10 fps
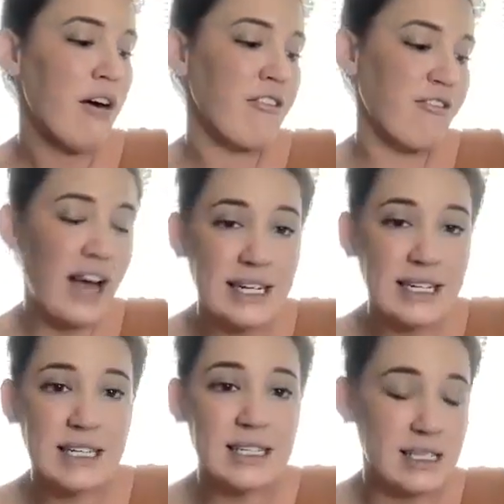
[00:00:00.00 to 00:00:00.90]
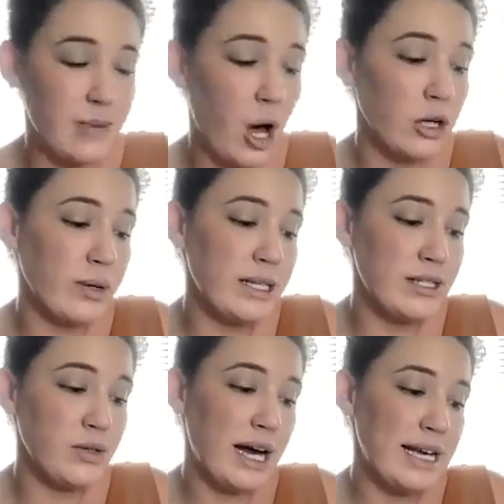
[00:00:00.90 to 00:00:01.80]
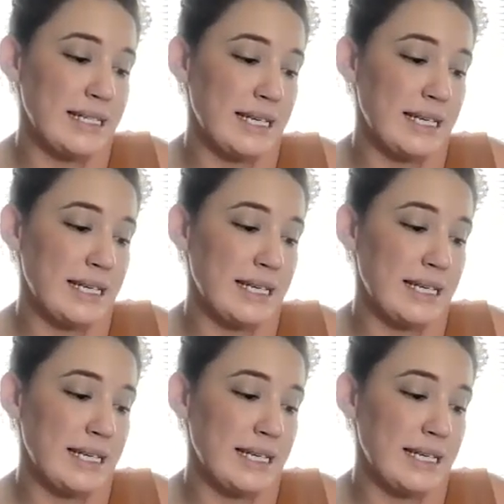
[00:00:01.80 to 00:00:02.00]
Finding the smaller ones, you guys,